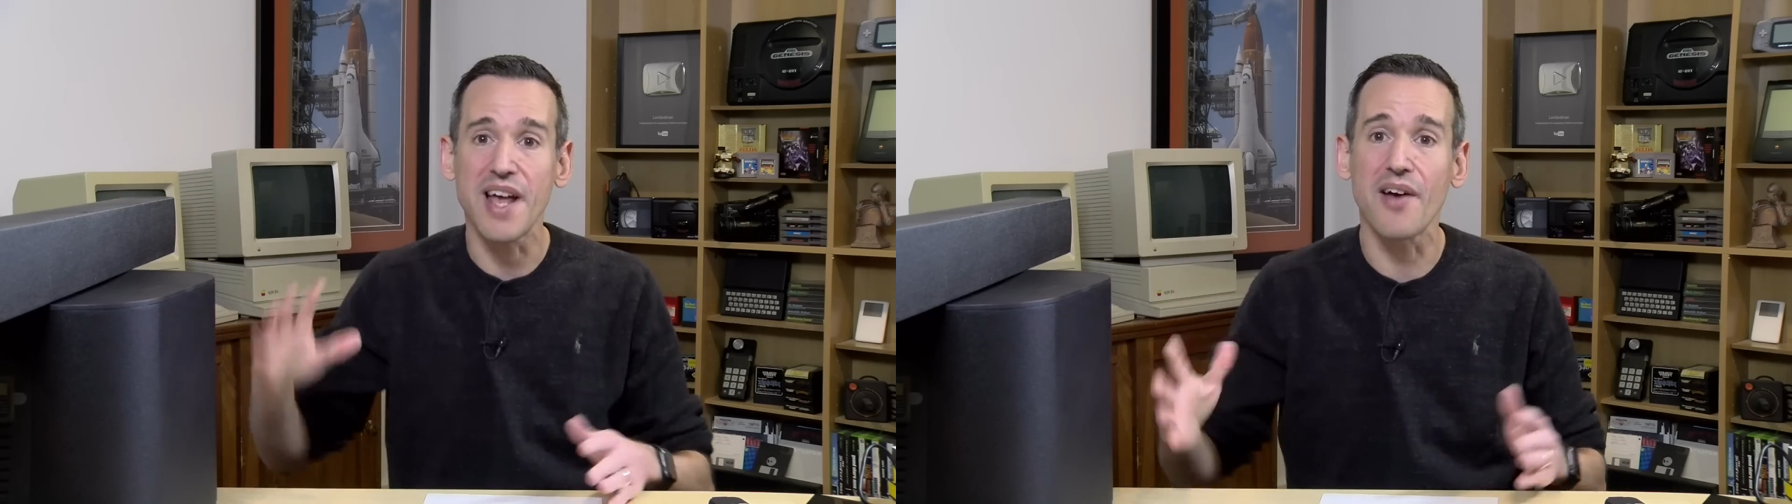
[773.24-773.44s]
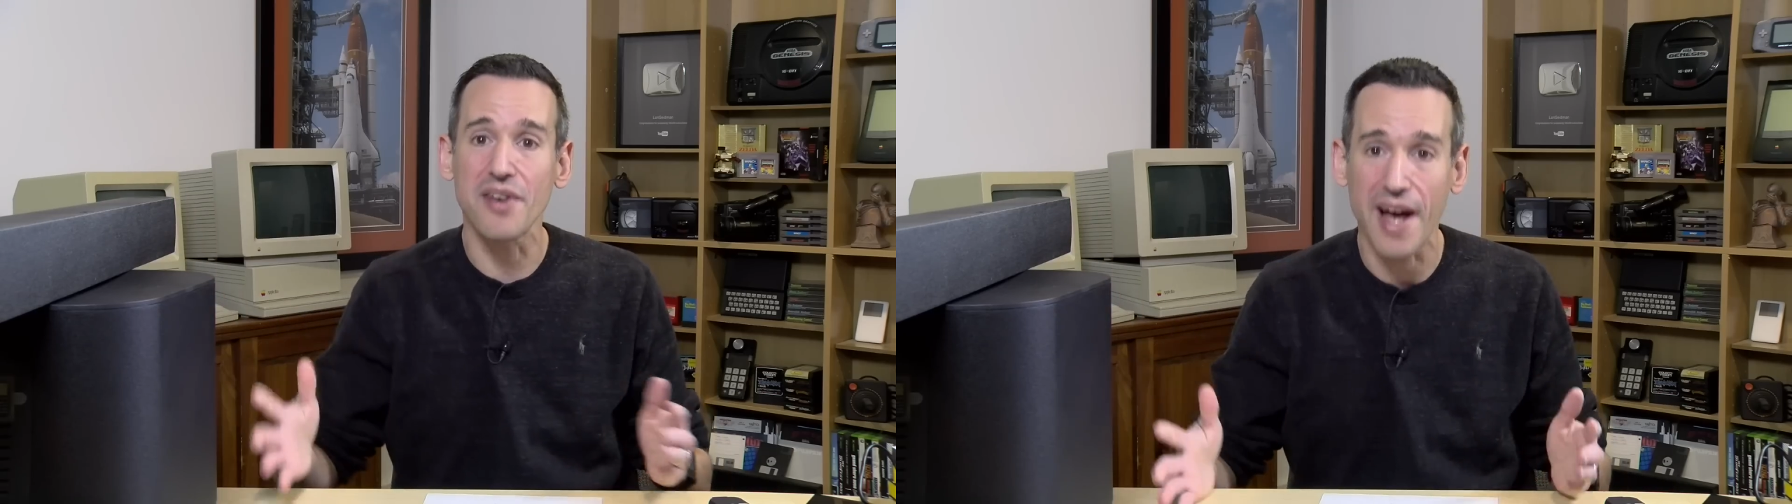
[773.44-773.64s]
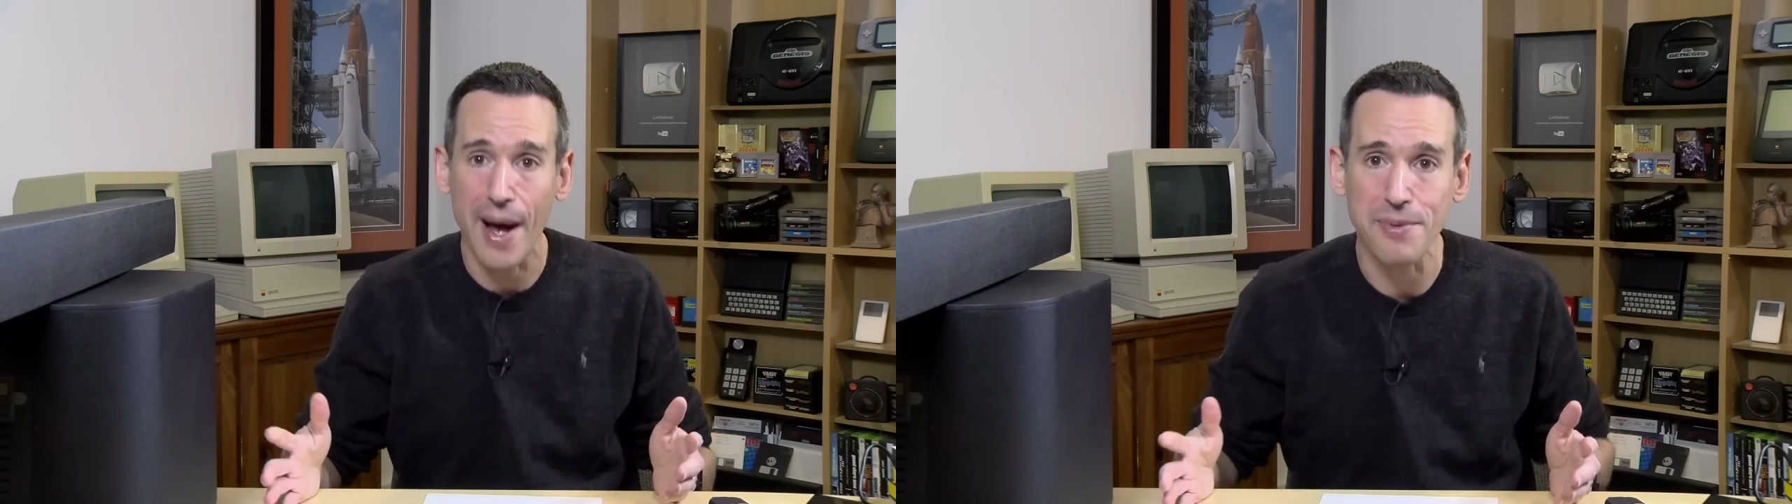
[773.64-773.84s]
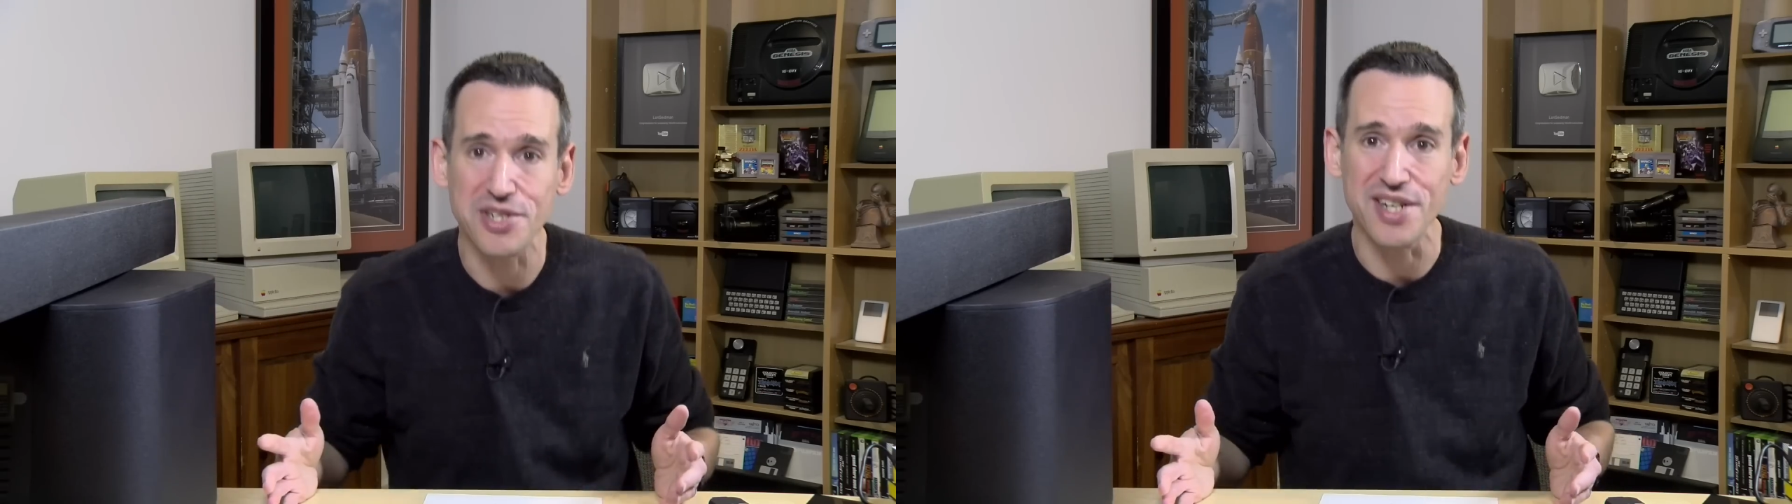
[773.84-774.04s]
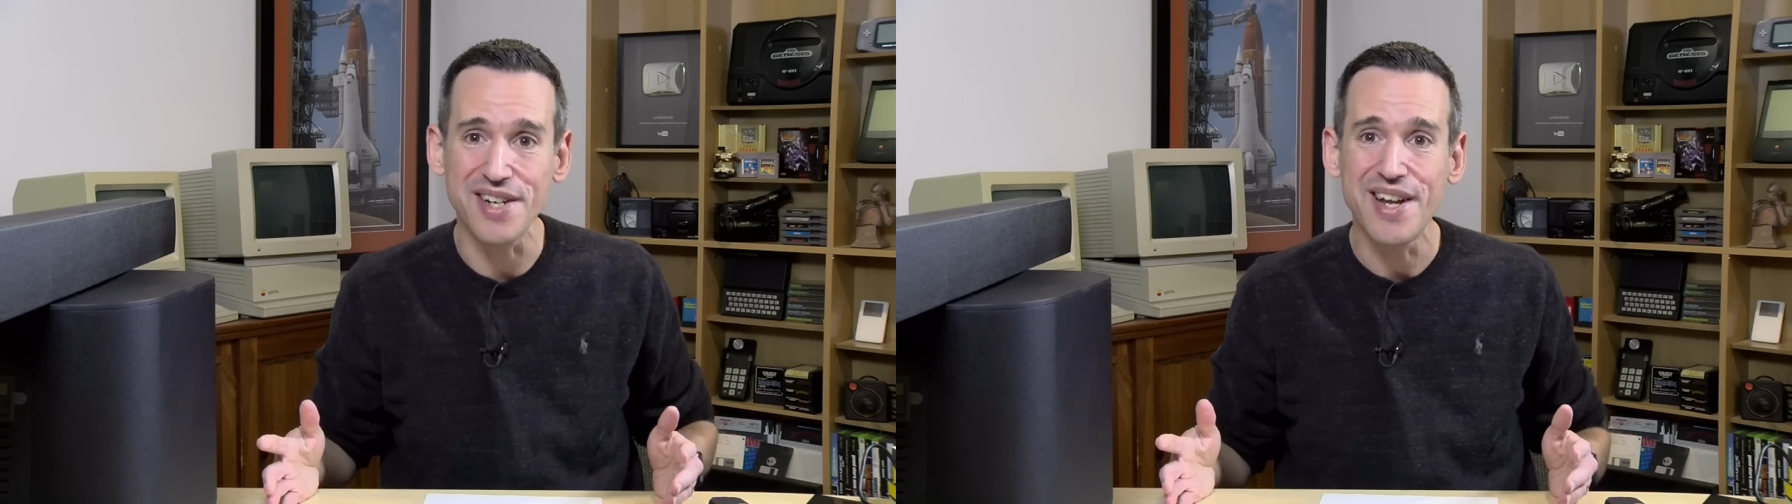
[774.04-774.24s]
sound
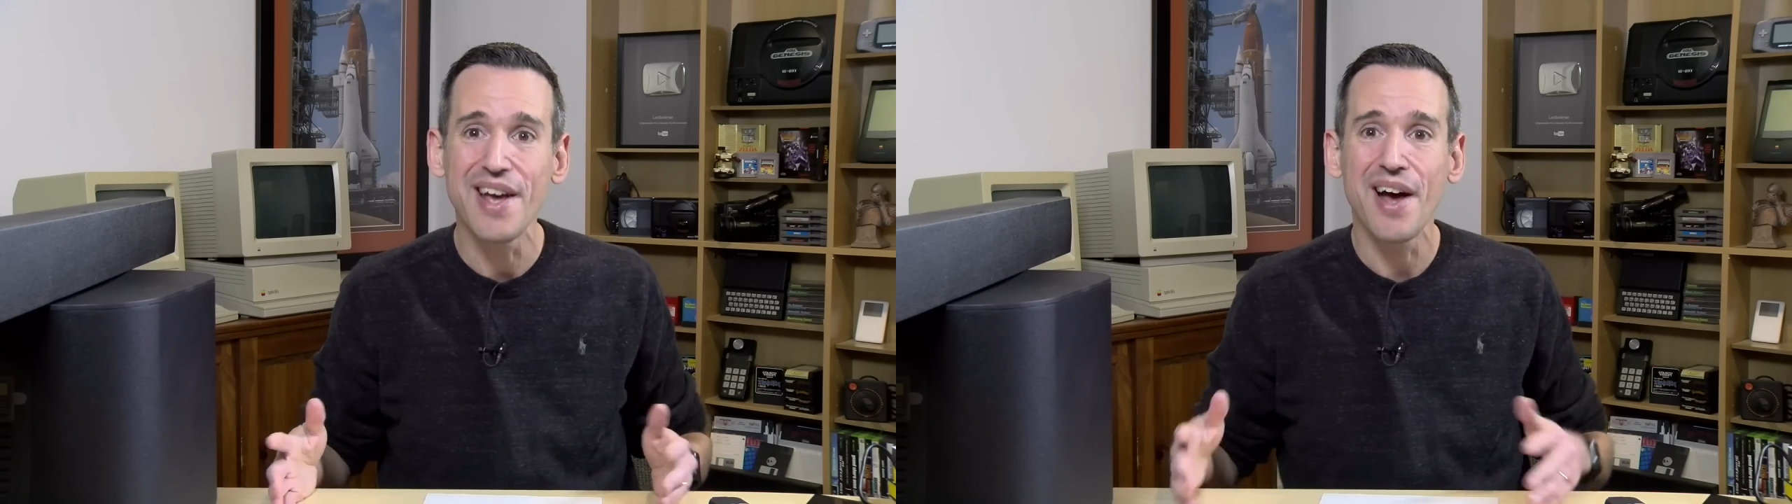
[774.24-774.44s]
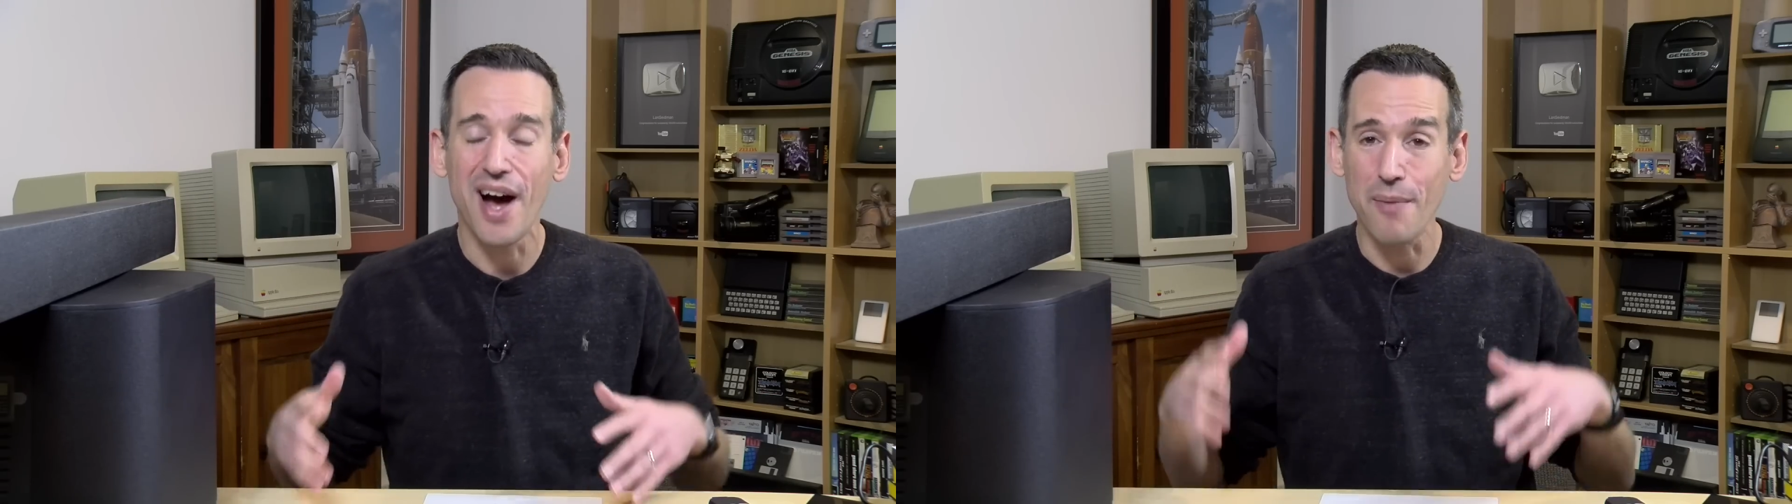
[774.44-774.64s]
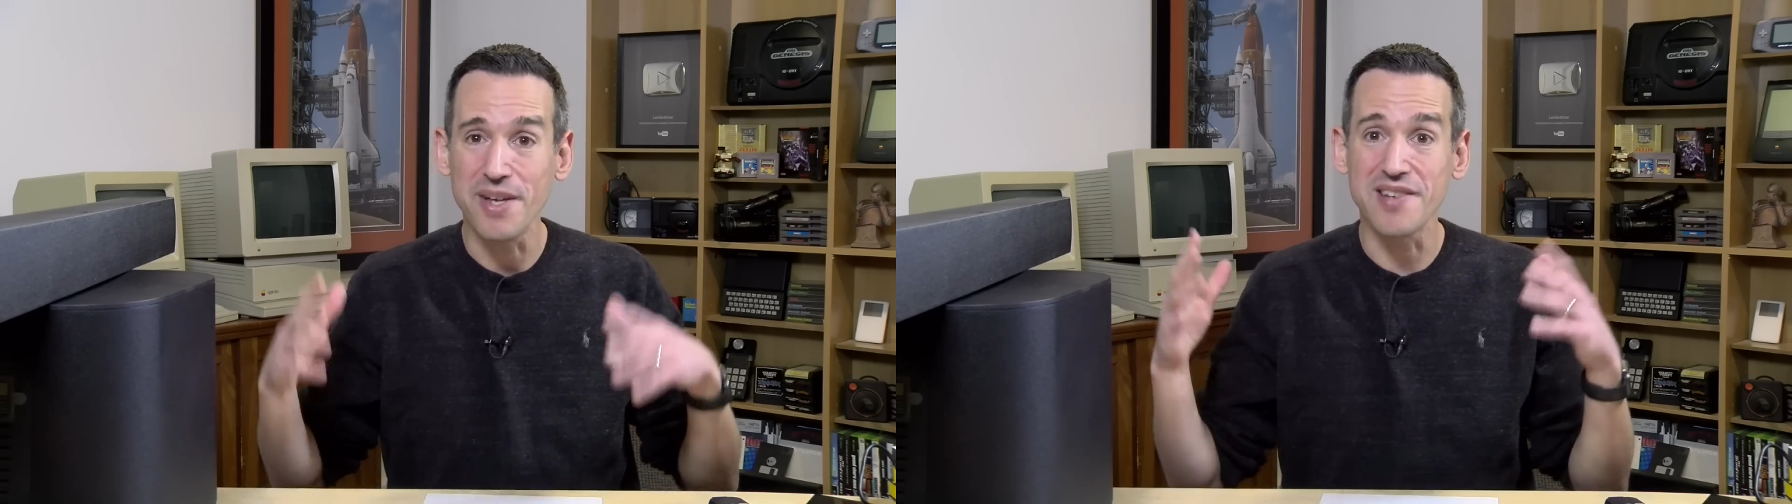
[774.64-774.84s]
option uh,